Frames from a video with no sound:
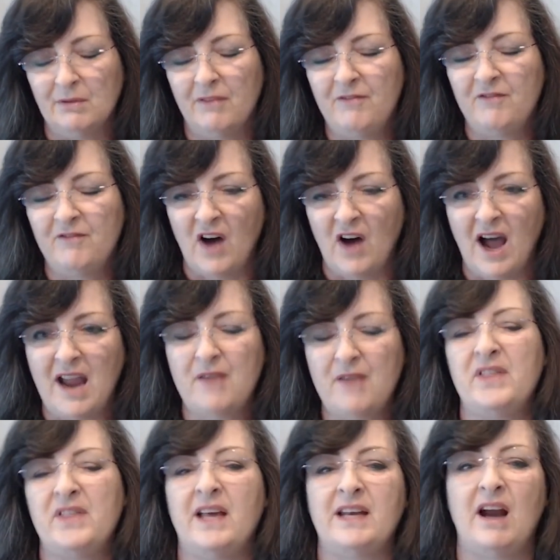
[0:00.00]
There are
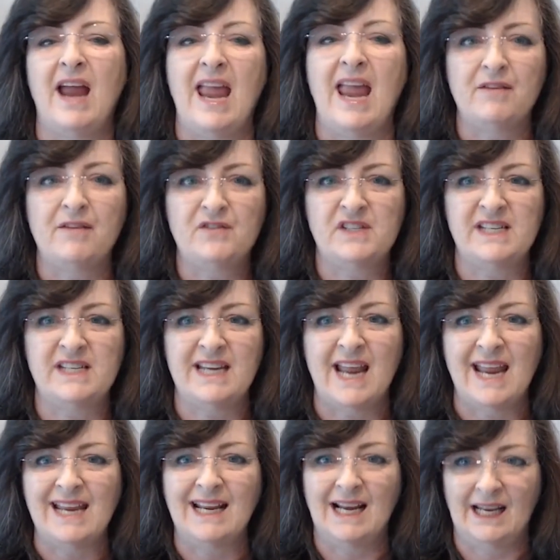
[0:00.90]
5 that are
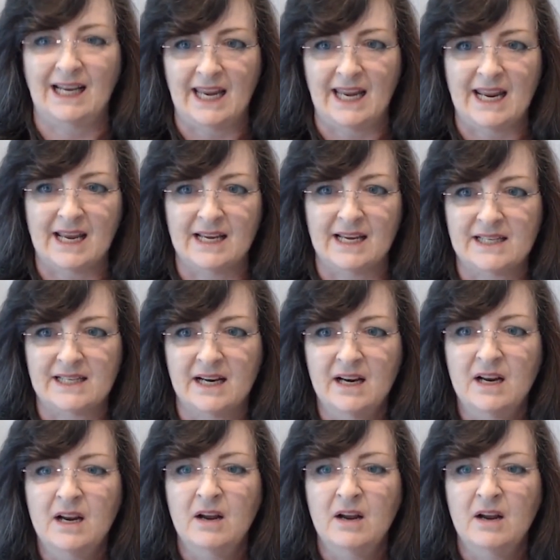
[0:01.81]
FDA cleared